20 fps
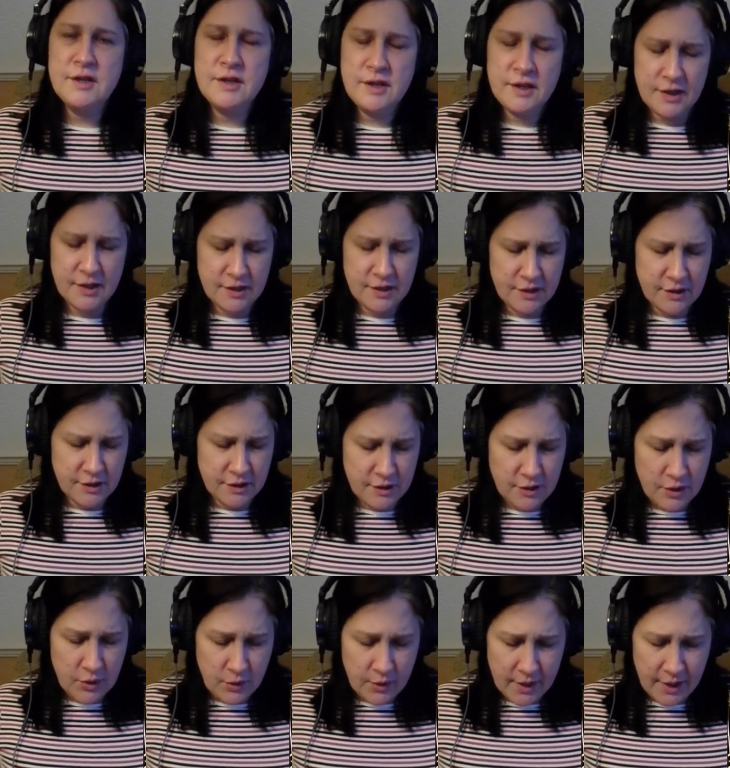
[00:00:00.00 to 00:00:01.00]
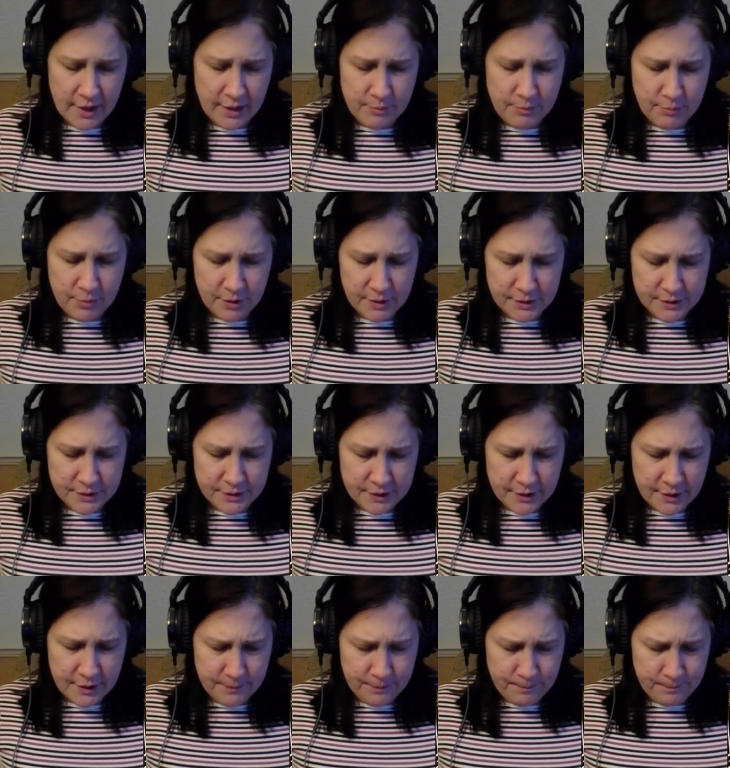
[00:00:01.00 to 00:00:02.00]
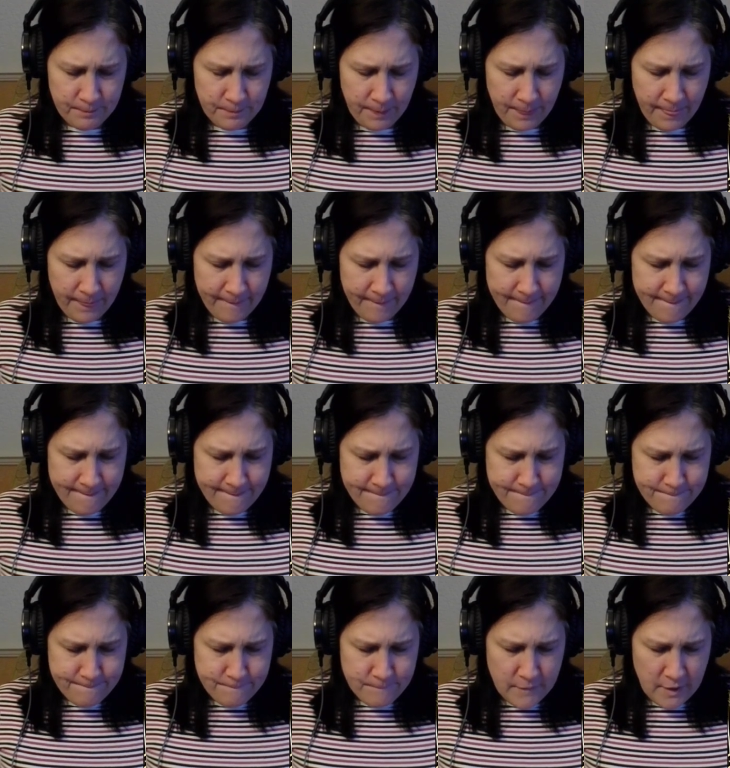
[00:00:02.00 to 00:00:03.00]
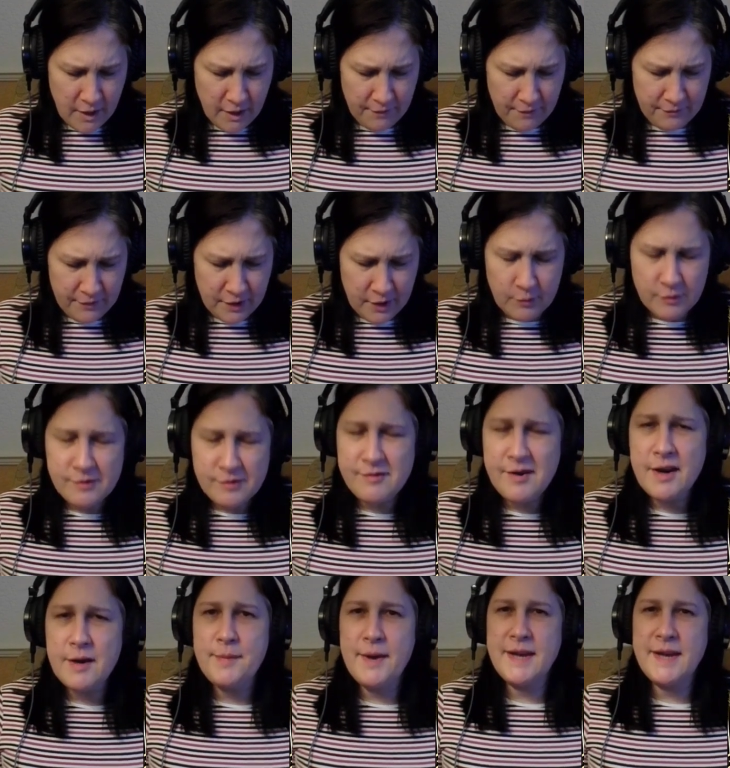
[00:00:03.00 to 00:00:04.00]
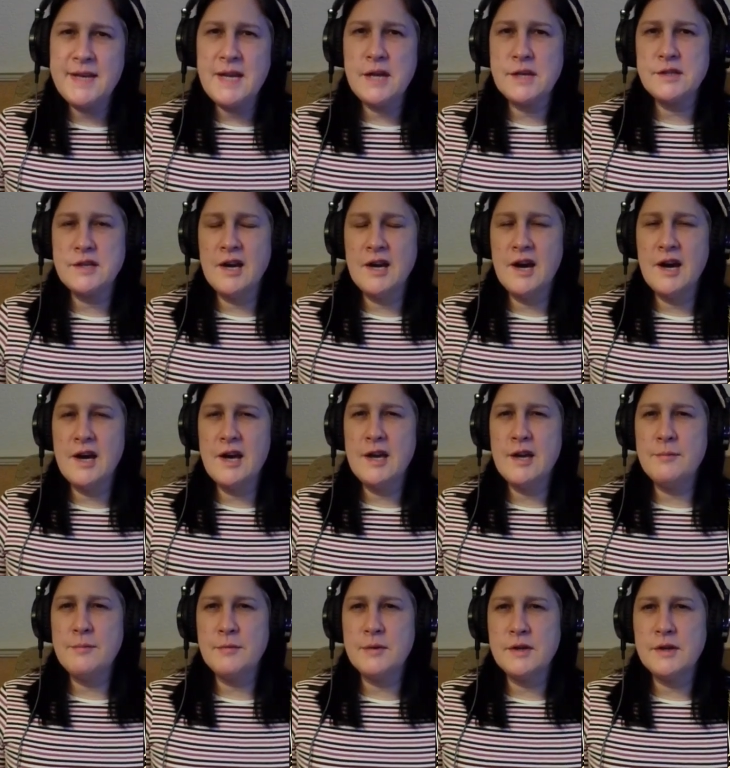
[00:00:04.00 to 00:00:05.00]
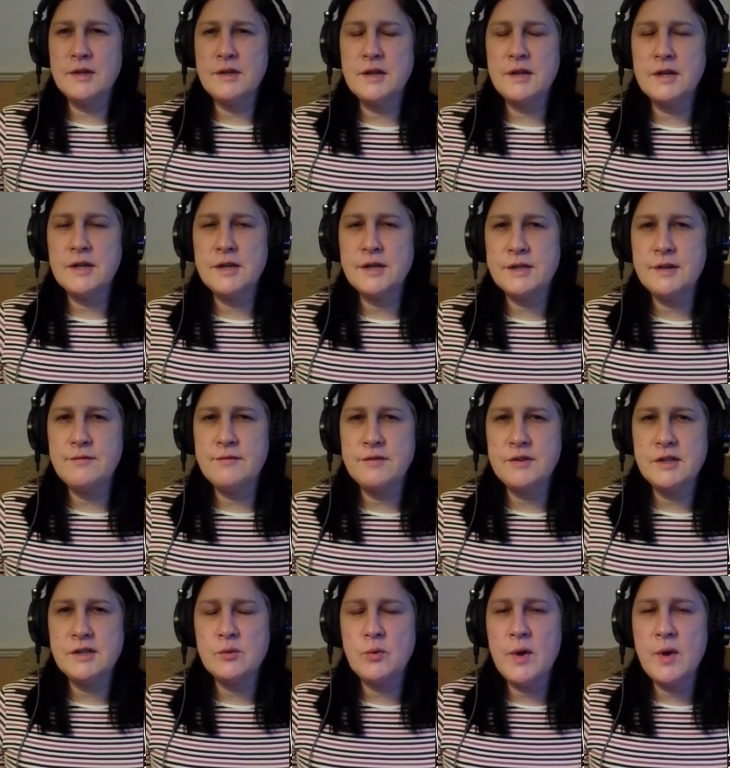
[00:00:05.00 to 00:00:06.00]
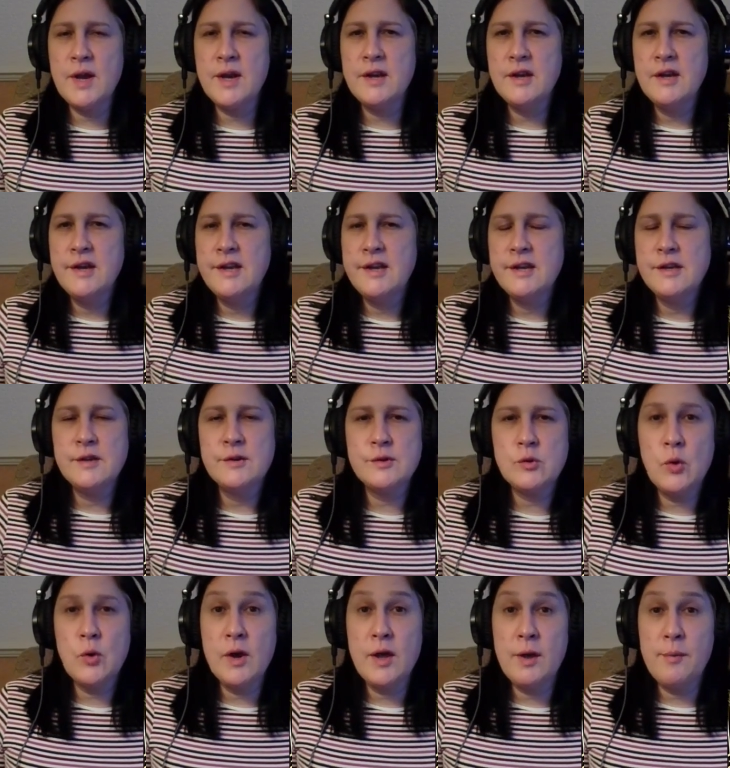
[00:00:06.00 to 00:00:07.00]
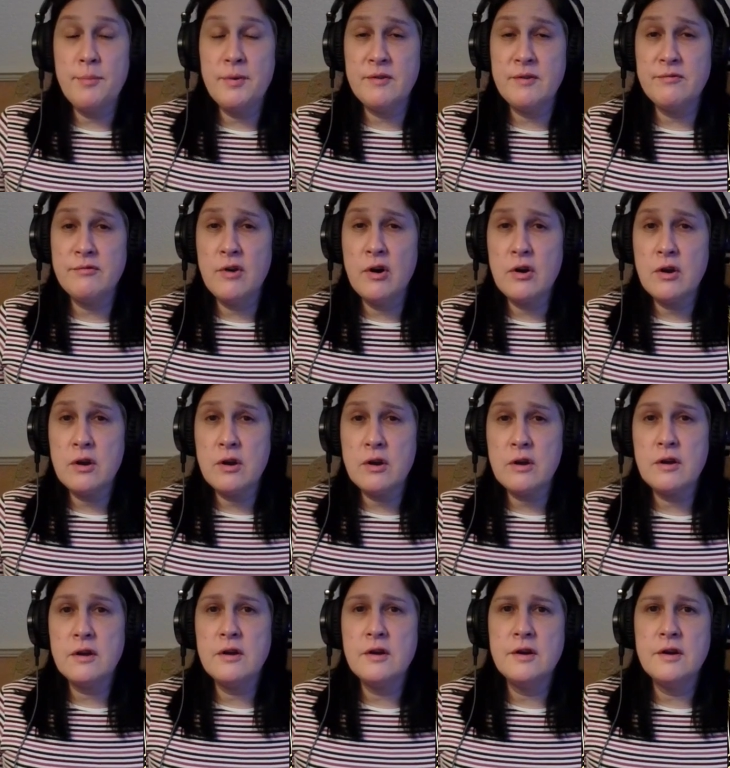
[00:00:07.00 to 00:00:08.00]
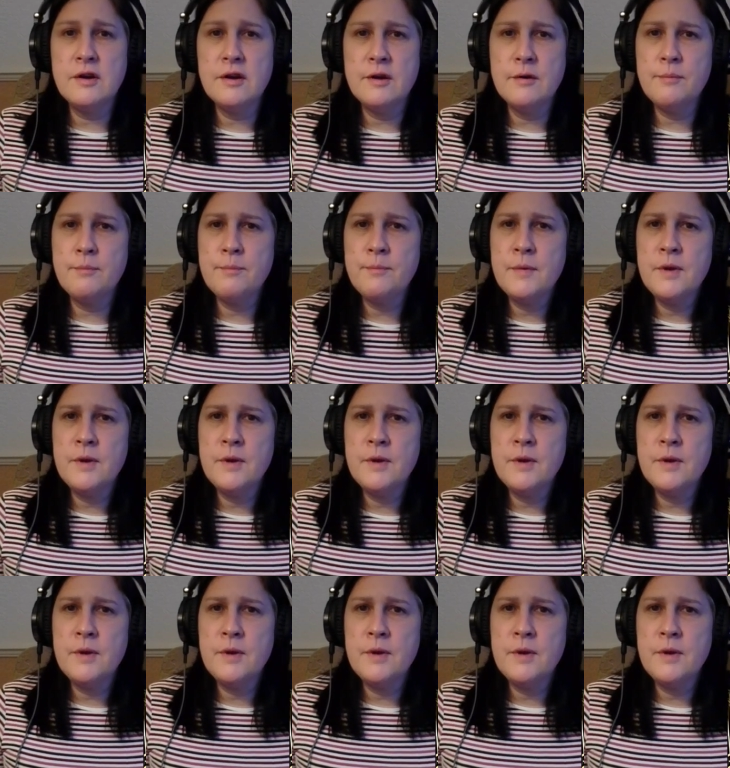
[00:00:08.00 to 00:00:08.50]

in the UK, but I think it was around about that time in the early 70s when there was quite a bit of rock in